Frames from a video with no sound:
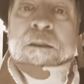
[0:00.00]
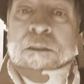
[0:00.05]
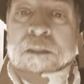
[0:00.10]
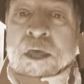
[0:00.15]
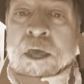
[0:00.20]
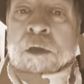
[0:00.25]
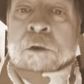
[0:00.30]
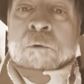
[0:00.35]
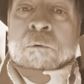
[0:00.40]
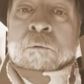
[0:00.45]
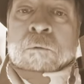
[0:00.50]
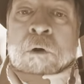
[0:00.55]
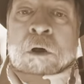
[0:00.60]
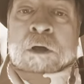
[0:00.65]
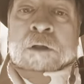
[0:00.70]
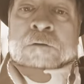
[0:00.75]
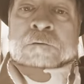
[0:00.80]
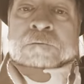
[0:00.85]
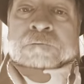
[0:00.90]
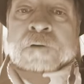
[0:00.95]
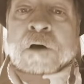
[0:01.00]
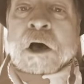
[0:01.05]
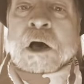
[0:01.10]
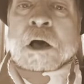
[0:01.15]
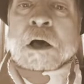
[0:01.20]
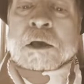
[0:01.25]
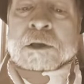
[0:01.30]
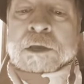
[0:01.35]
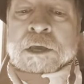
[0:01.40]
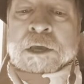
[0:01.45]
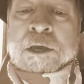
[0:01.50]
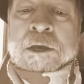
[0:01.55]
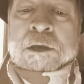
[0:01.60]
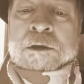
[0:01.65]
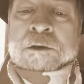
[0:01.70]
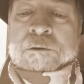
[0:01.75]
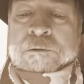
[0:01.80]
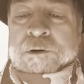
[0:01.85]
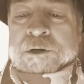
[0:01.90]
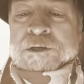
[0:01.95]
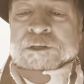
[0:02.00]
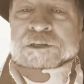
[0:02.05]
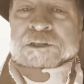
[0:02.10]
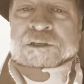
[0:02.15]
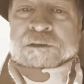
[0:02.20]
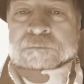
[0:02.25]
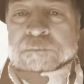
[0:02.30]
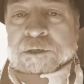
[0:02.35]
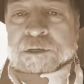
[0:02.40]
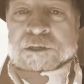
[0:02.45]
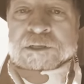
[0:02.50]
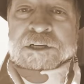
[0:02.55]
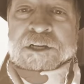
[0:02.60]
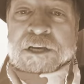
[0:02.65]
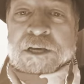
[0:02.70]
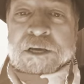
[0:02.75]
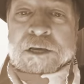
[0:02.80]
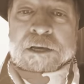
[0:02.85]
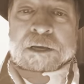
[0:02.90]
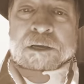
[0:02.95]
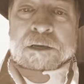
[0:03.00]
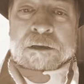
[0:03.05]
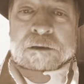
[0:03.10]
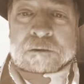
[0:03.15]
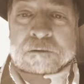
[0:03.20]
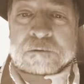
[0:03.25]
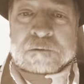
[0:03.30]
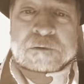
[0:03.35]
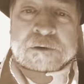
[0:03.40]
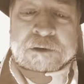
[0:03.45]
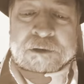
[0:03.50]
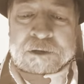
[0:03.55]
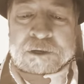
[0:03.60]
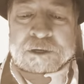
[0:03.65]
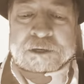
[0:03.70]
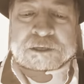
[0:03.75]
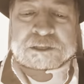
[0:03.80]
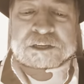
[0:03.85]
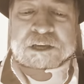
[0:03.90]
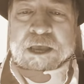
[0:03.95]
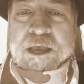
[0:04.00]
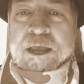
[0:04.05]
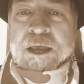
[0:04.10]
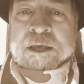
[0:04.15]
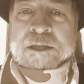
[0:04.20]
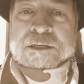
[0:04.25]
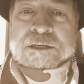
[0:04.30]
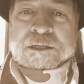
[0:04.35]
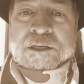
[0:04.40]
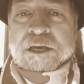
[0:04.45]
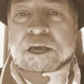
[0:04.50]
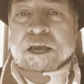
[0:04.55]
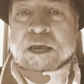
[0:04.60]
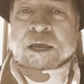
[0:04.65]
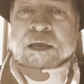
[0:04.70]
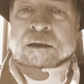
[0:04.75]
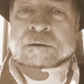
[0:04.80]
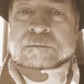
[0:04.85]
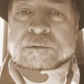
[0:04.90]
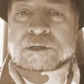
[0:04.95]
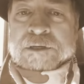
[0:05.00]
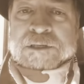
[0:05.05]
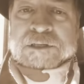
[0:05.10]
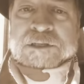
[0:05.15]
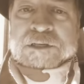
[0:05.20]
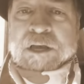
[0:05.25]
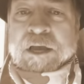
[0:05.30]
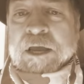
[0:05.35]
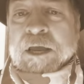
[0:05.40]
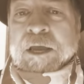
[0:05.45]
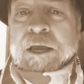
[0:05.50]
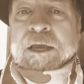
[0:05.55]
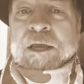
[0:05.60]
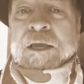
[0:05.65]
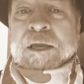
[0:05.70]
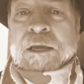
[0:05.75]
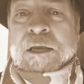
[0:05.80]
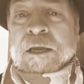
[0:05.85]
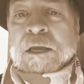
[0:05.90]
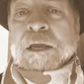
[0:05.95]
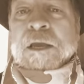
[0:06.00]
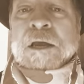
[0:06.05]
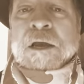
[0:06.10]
Then one foggy Christmas Eve, Santa came to say,